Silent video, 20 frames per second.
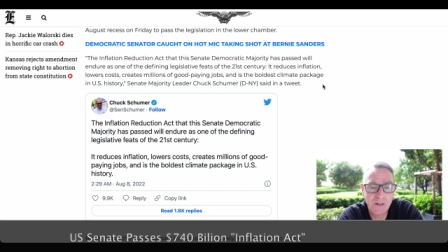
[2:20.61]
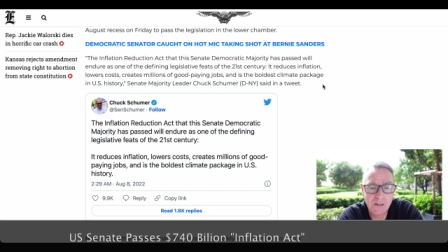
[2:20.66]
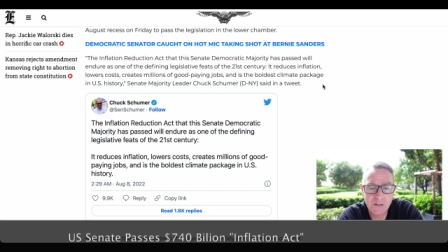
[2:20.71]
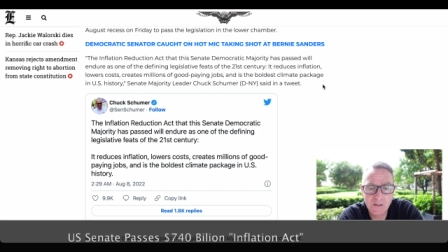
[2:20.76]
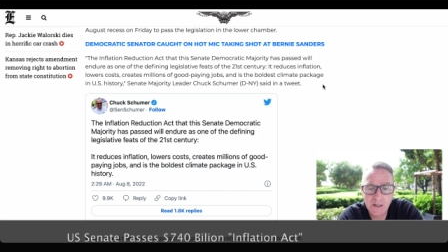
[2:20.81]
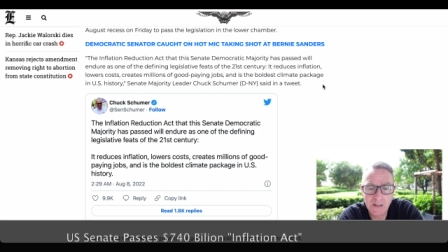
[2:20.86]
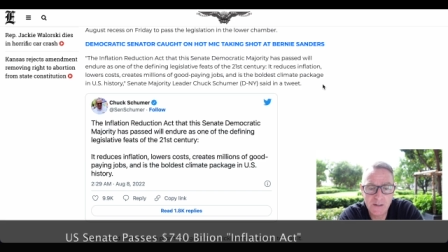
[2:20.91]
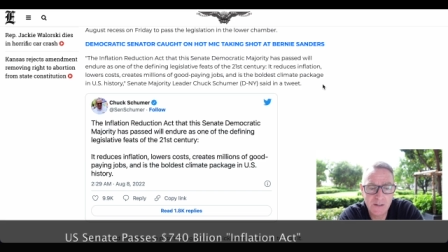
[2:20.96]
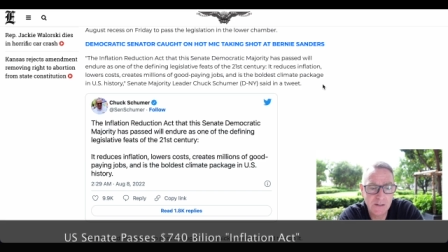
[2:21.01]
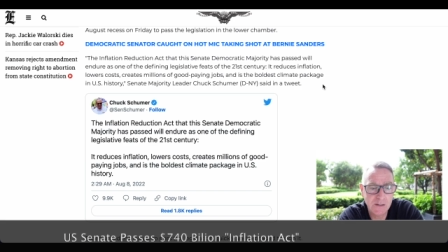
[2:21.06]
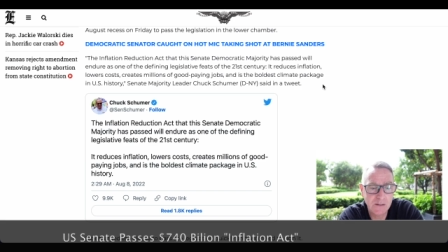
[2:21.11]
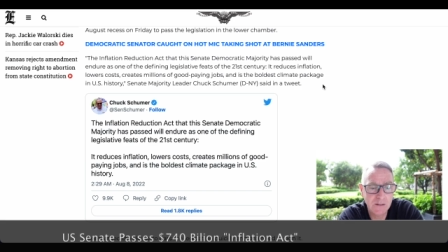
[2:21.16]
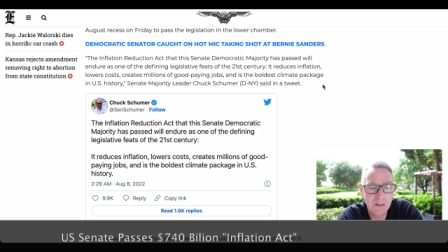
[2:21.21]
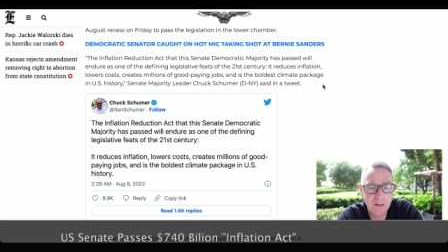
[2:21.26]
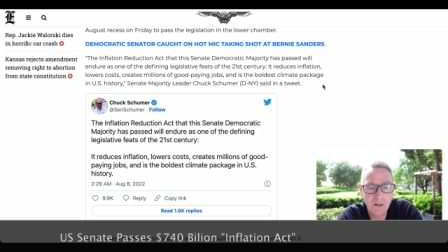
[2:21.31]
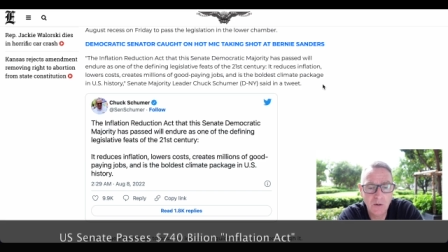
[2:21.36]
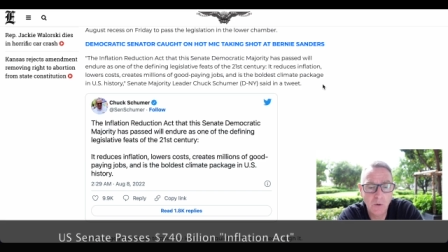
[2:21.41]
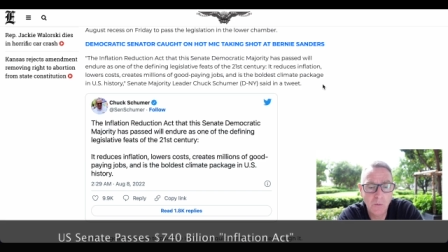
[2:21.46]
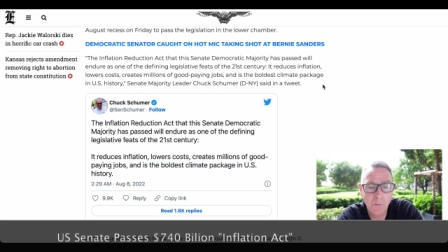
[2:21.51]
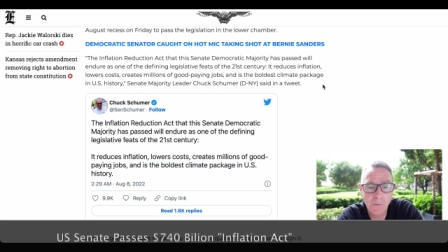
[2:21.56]
said that,
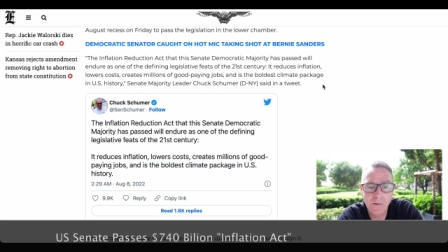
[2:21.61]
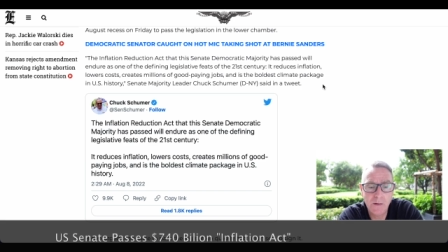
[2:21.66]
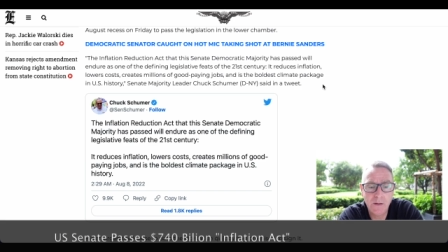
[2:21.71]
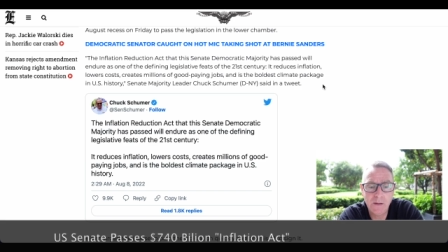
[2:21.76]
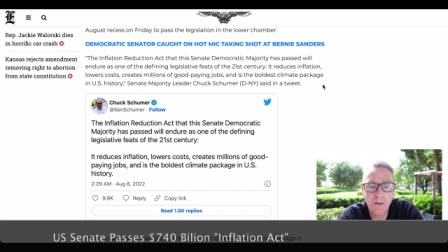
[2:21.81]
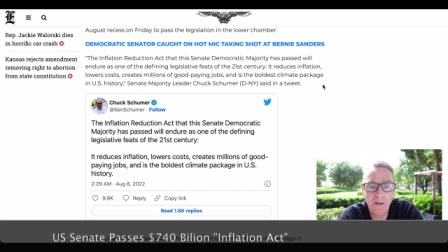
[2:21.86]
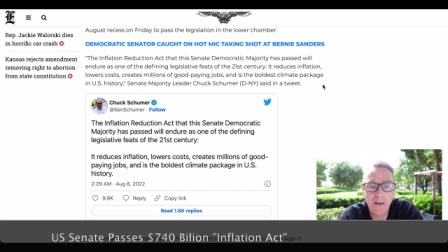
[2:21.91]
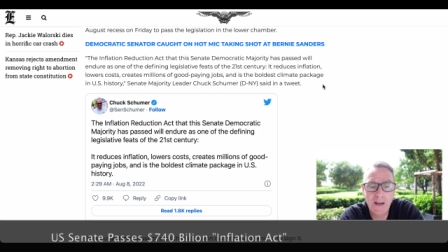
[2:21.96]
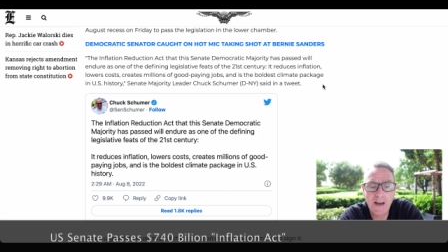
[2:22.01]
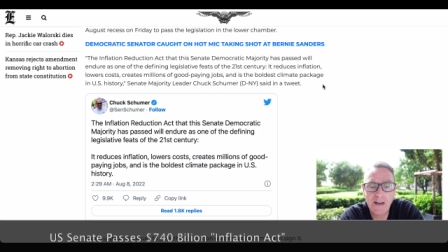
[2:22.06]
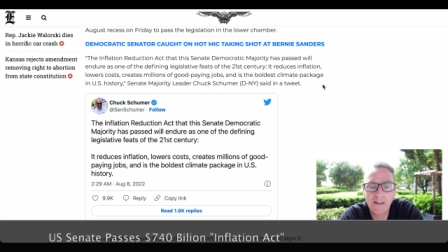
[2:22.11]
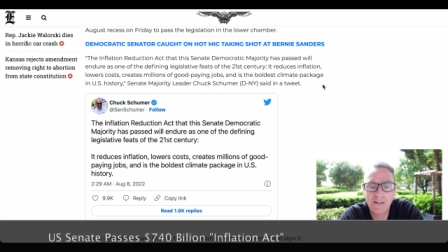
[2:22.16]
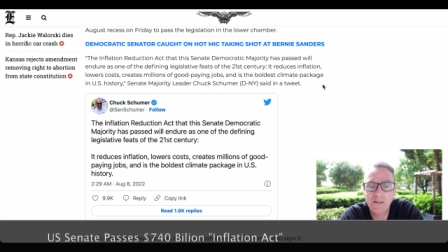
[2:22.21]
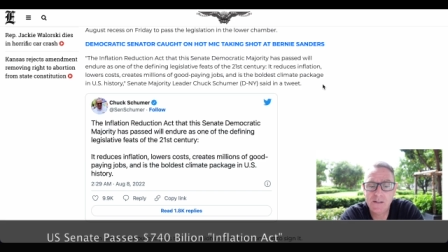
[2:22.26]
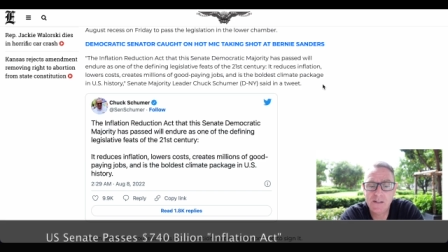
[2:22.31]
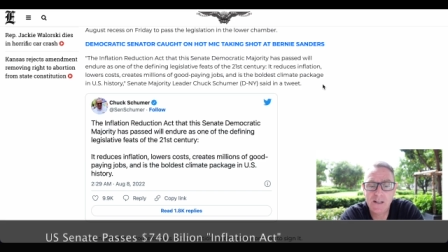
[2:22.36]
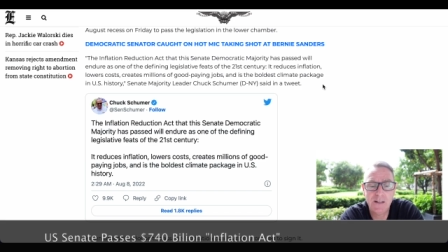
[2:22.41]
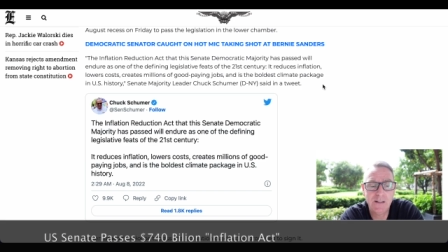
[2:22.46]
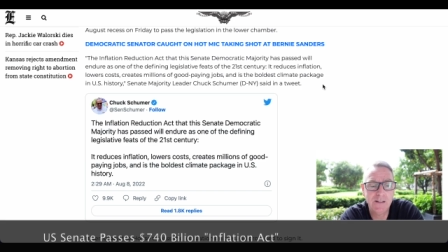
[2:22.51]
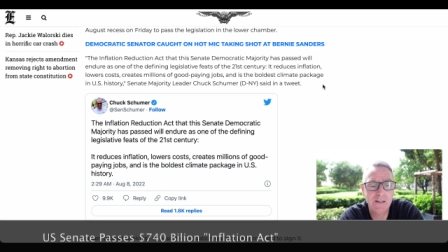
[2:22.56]
you know, the act, the
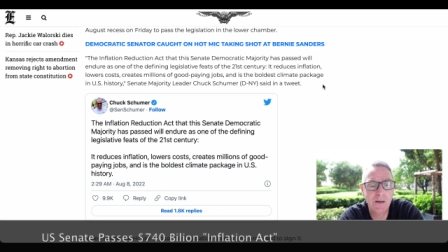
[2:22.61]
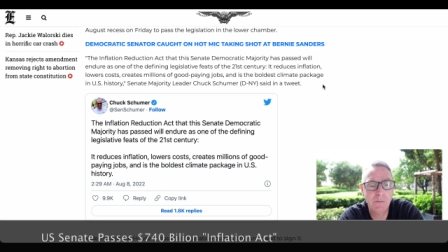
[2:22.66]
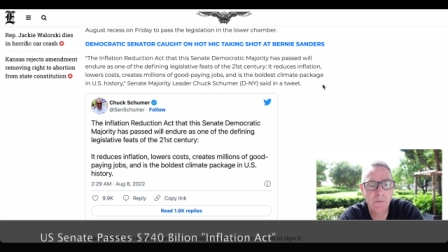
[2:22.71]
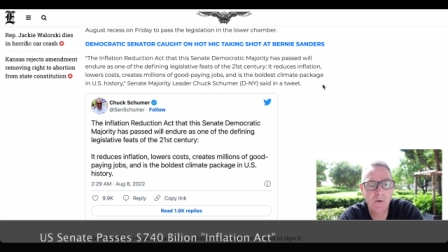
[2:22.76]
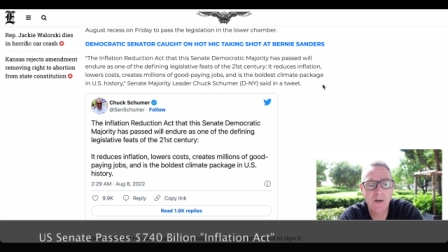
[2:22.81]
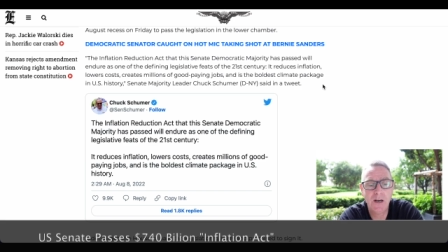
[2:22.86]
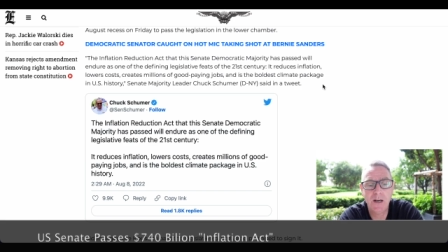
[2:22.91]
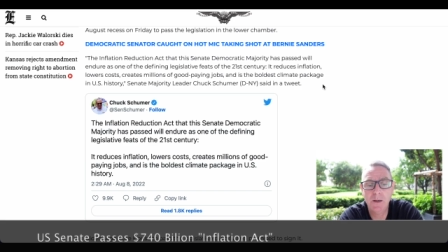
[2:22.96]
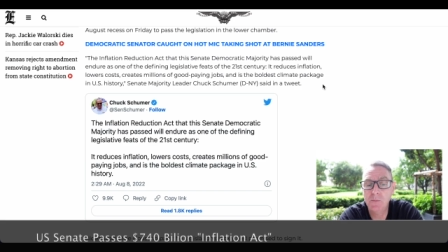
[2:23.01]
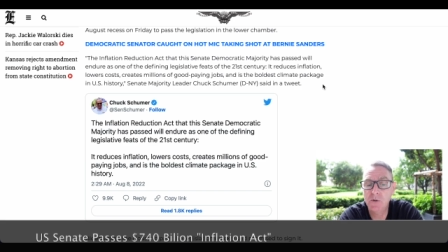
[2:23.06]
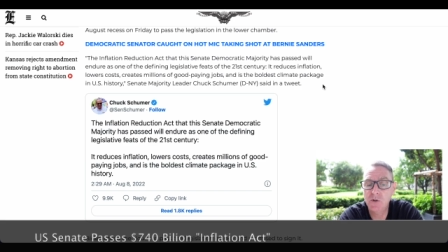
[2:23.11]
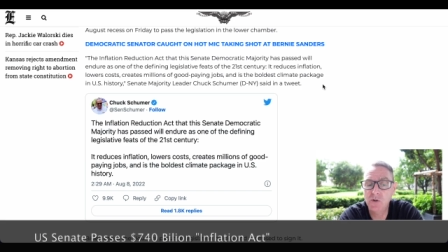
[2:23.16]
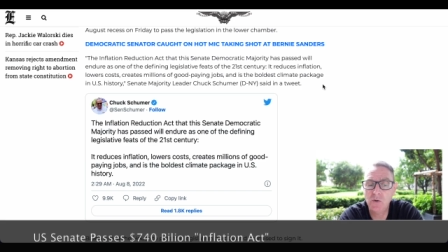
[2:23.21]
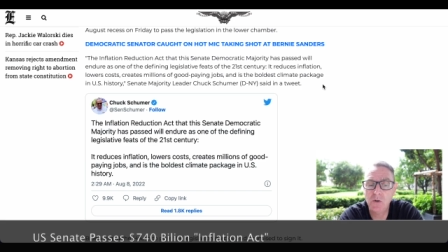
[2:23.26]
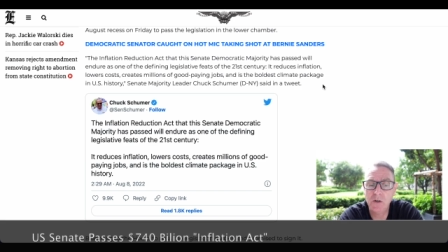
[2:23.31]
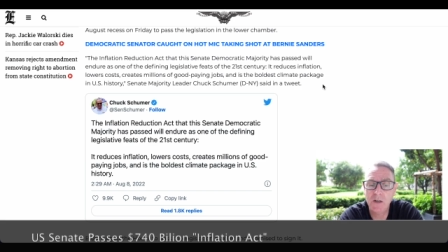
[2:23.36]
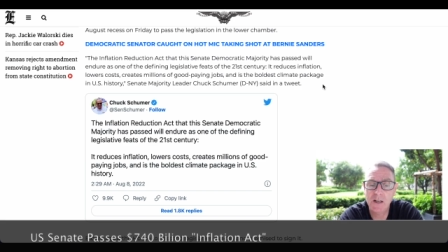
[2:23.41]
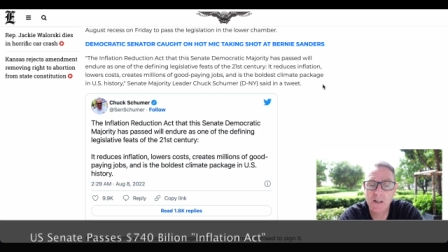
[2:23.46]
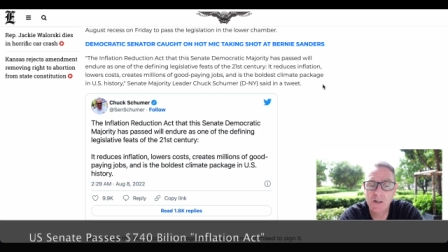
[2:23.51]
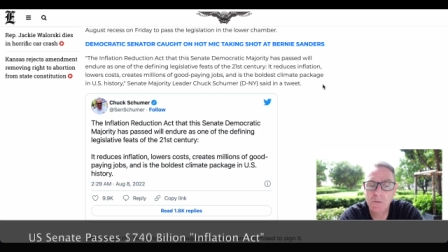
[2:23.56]
Senate Democratic
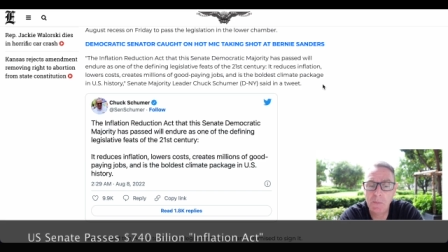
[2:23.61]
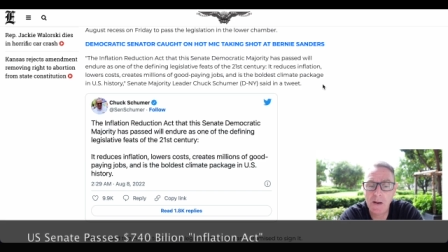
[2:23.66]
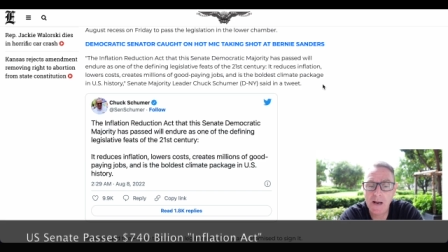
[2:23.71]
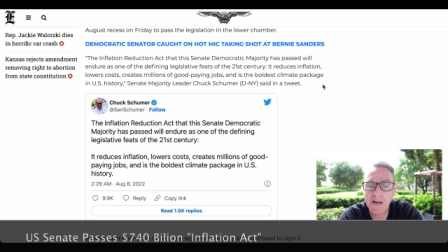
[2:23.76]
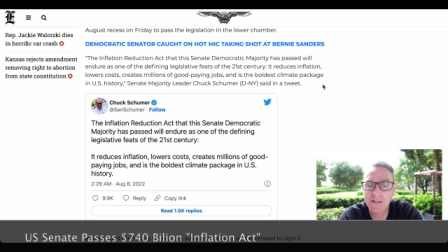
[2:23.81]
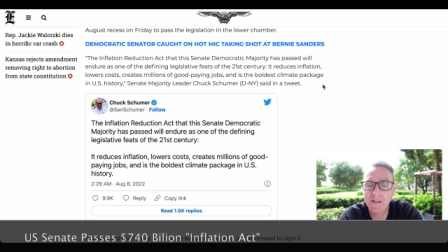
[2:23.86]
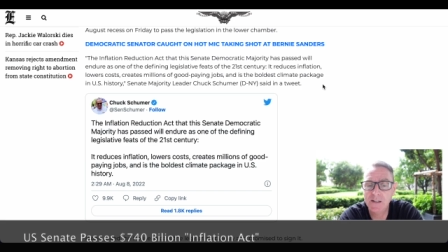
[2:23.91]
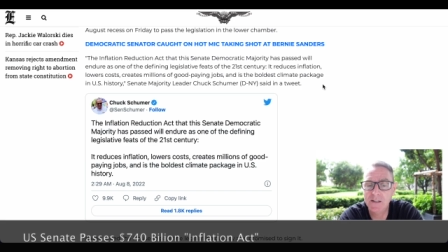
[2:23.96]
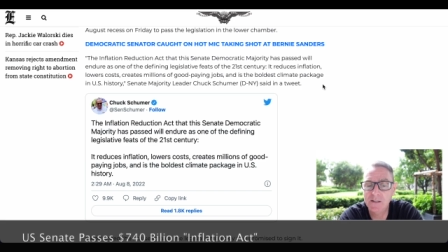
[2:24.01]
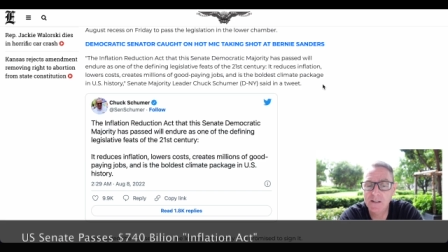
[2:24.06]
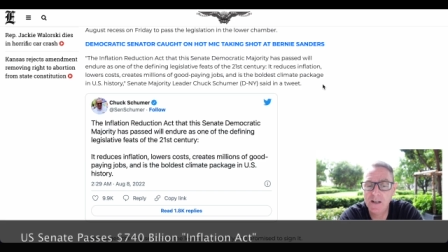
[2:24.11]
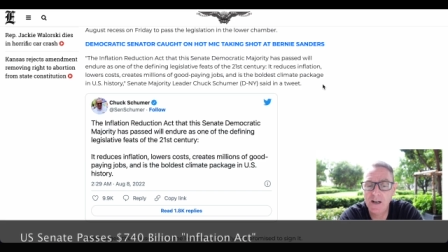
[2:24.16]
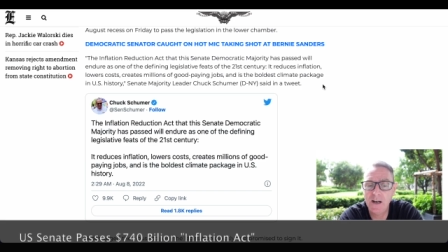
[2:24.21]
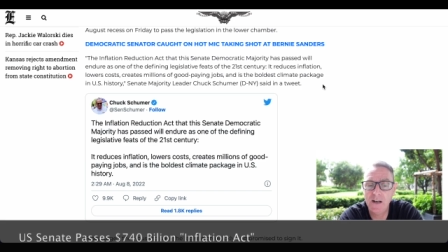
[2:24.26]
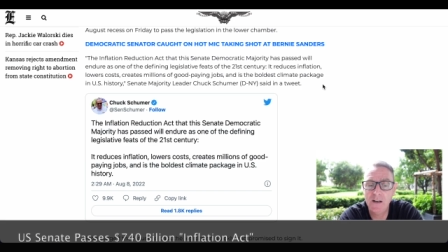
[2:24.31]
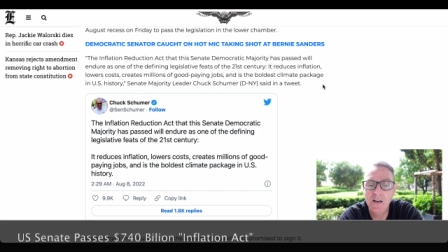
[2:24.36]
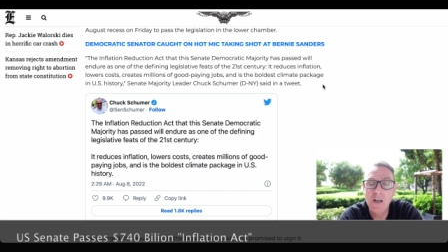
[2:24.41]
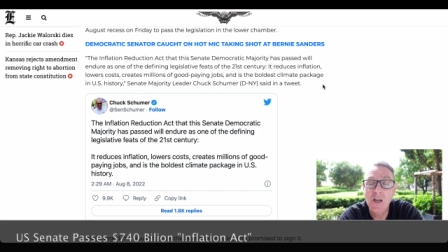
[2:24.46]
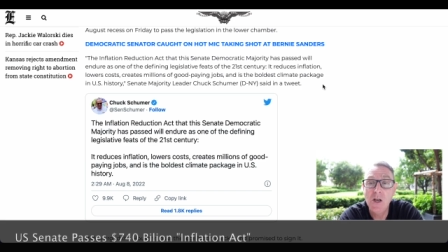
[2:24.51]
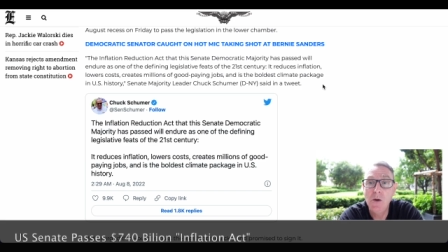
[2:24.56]
majority has passed the
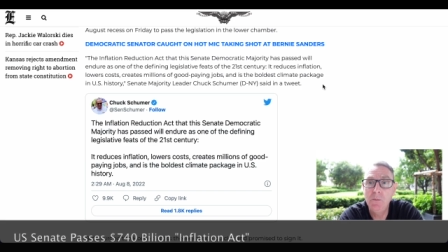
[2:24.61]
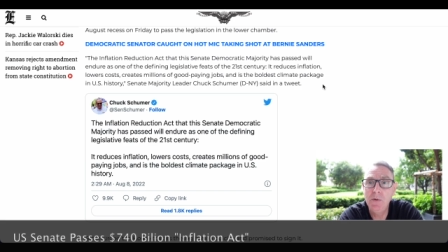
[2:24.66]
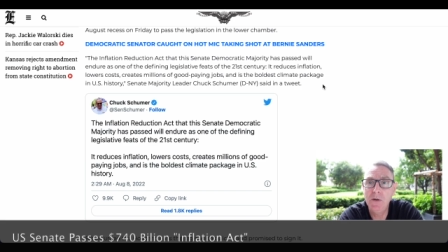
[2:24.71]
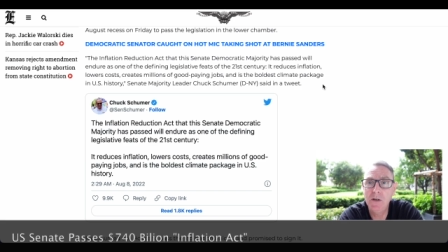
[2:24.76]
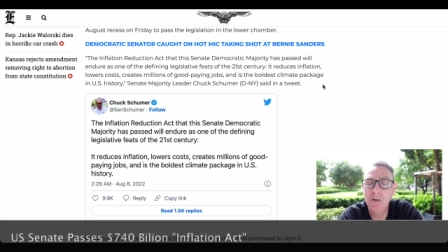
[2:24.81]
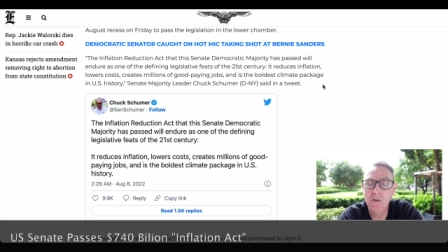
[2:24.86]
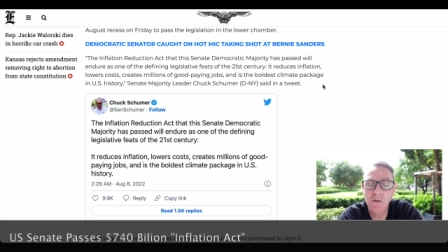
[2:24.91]
entire bill.